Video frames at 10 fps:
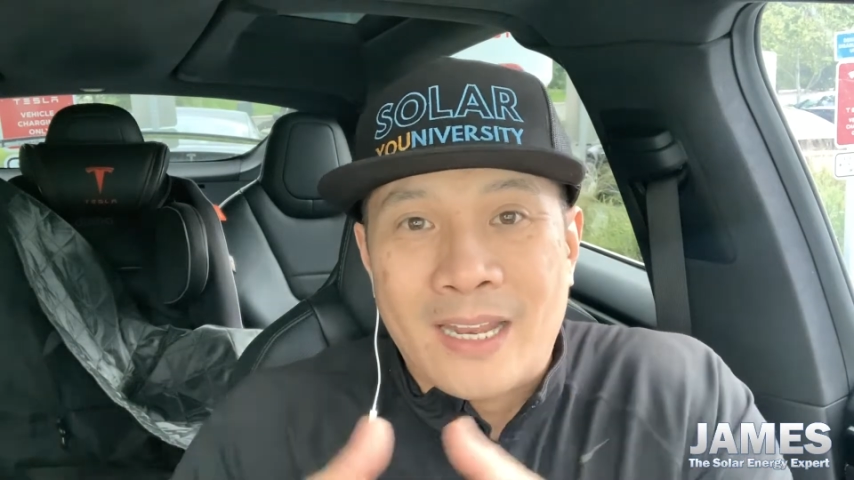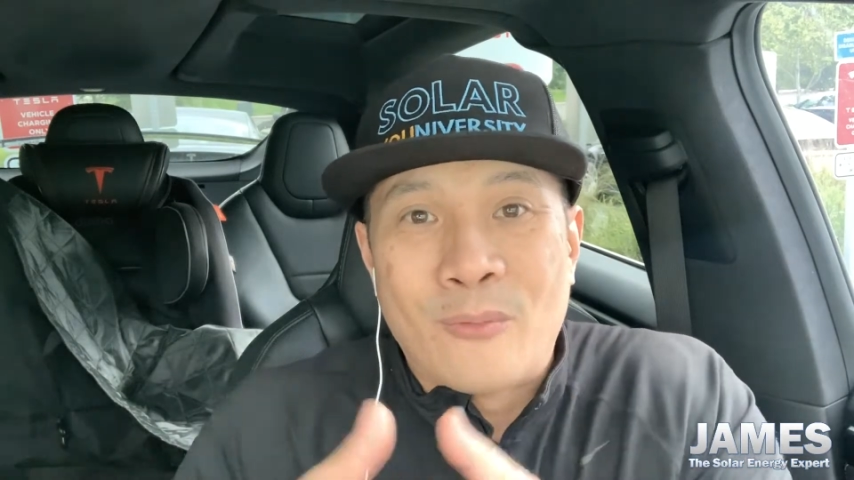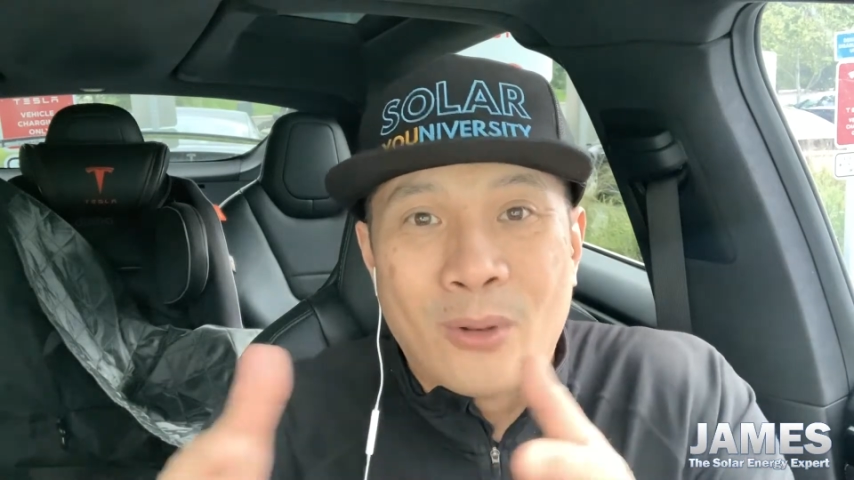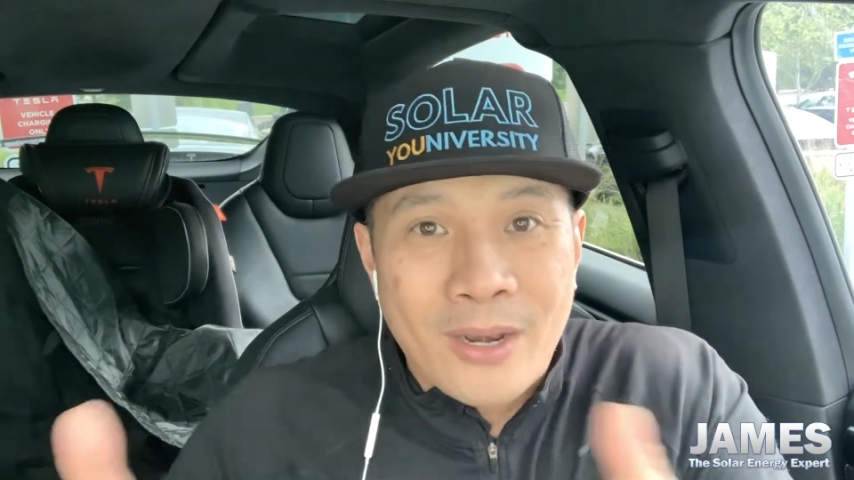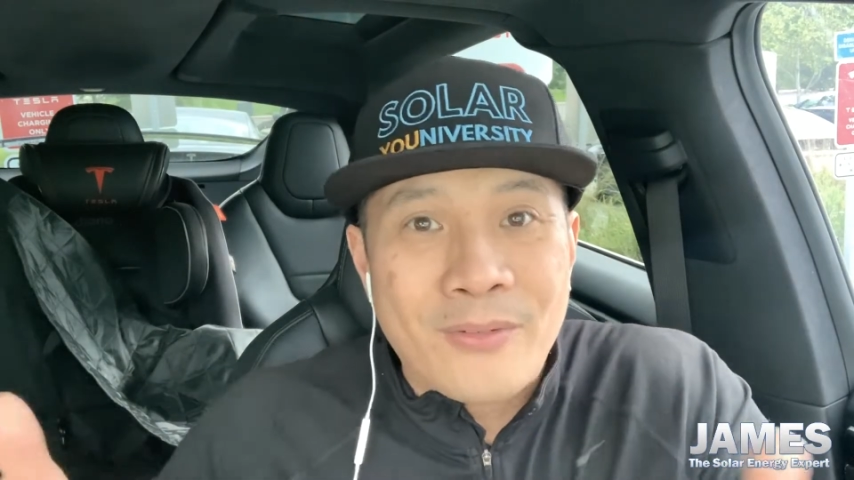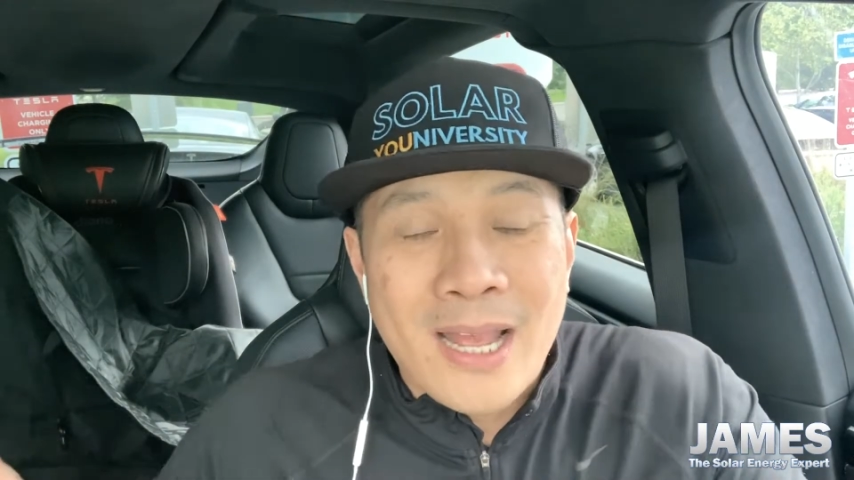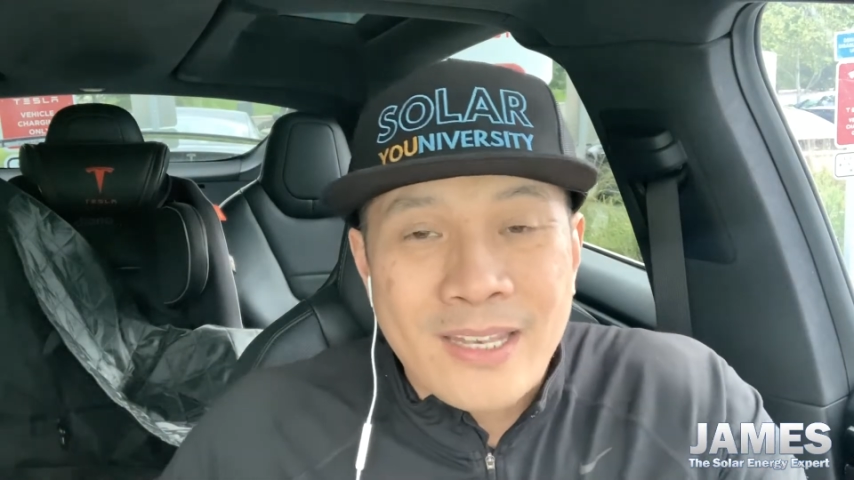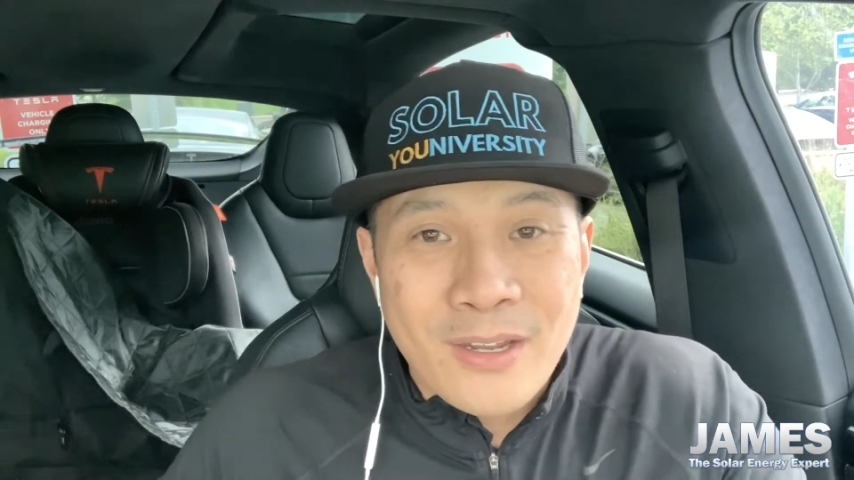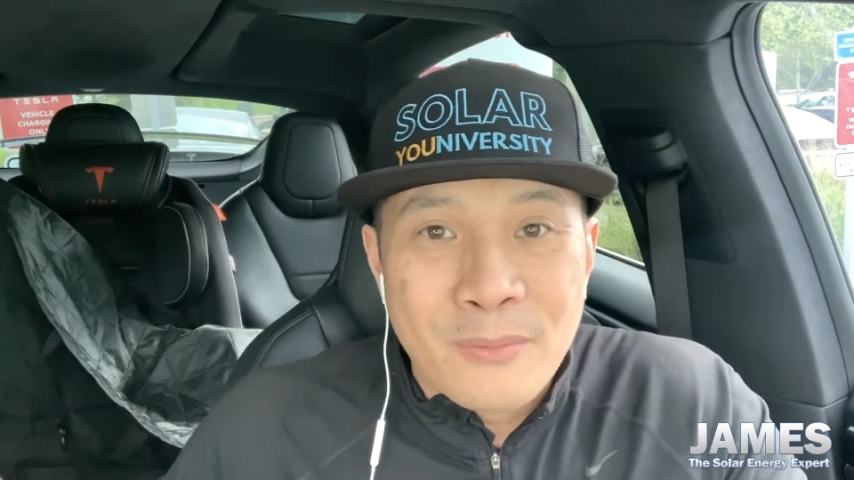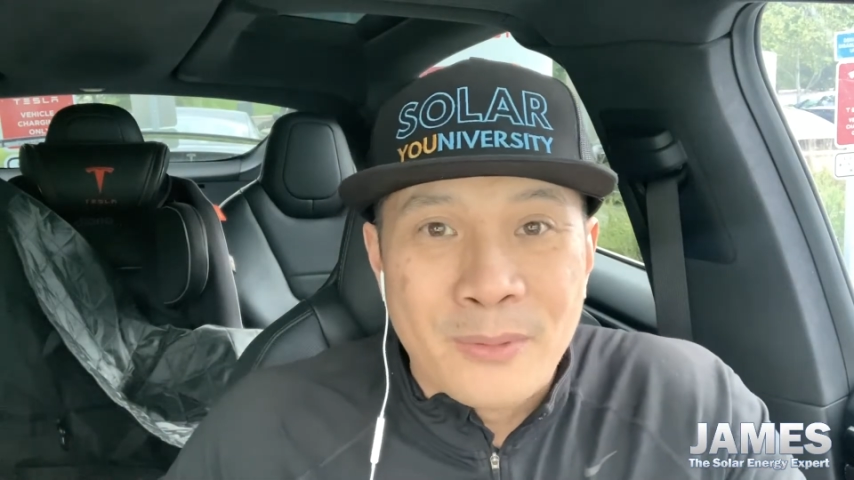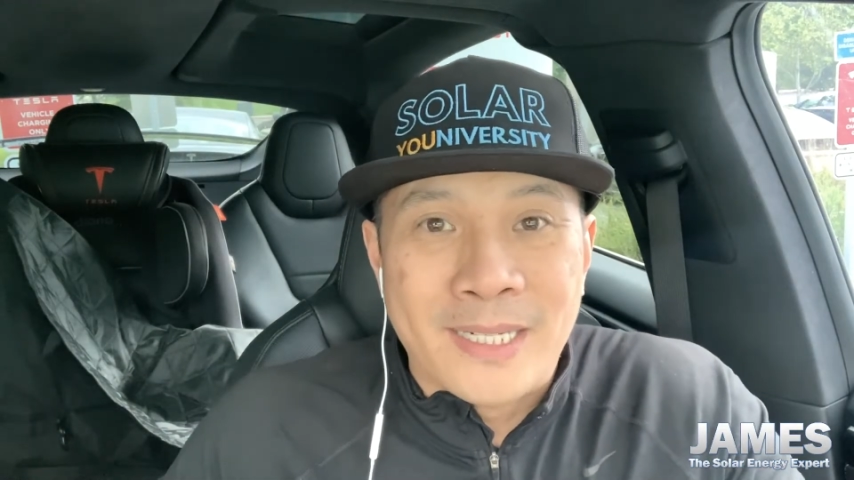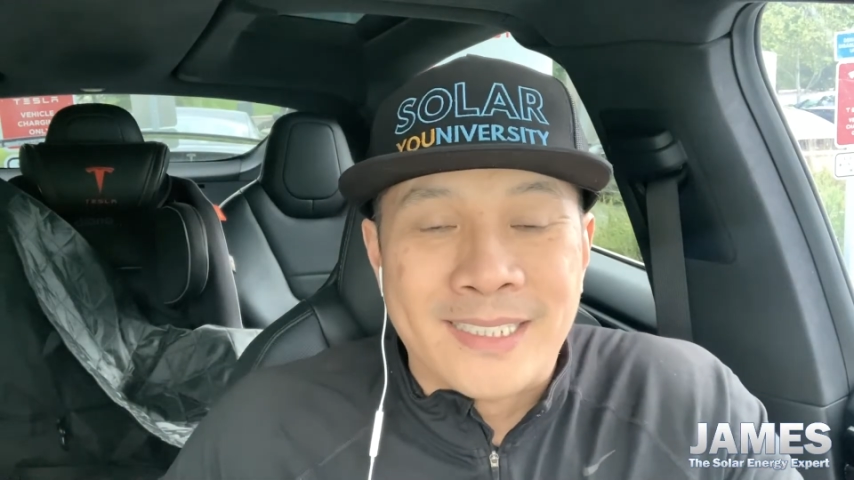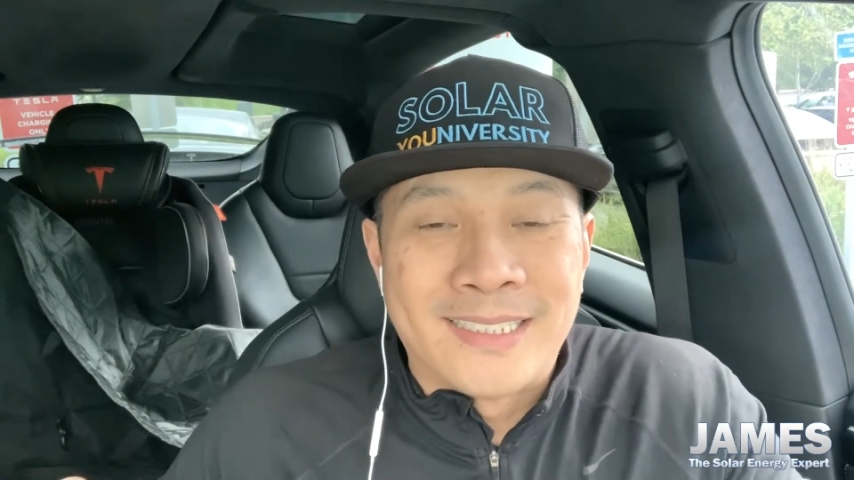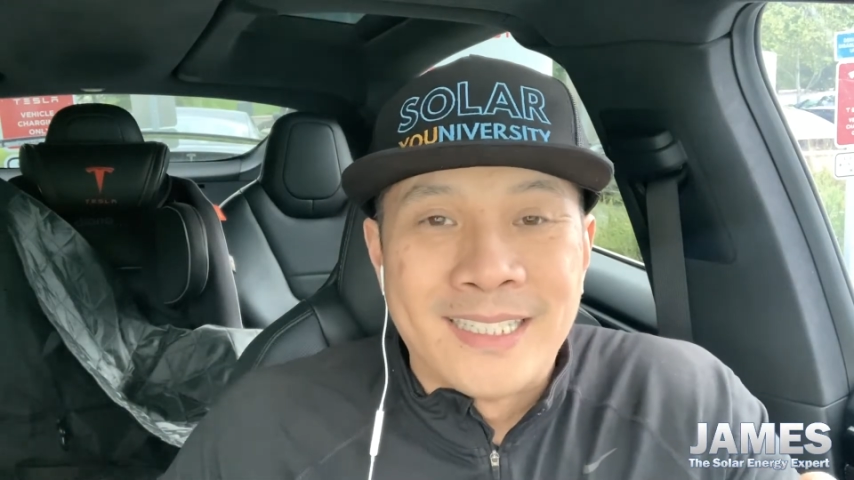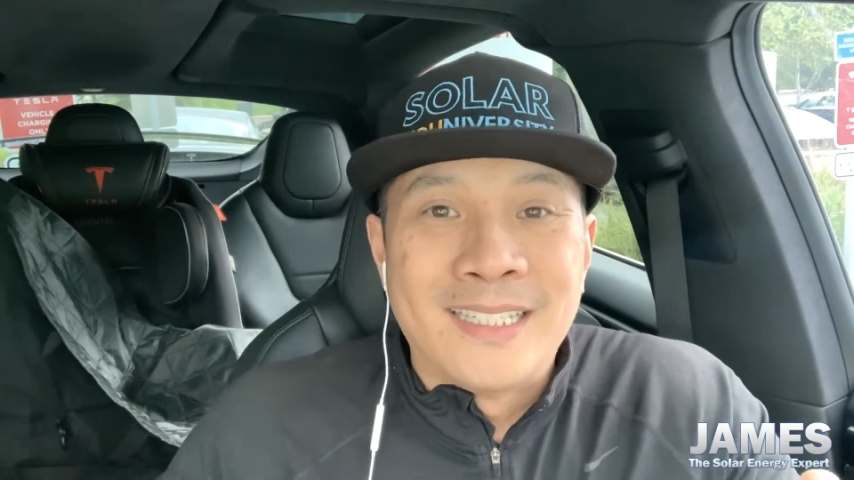And whatever that number is,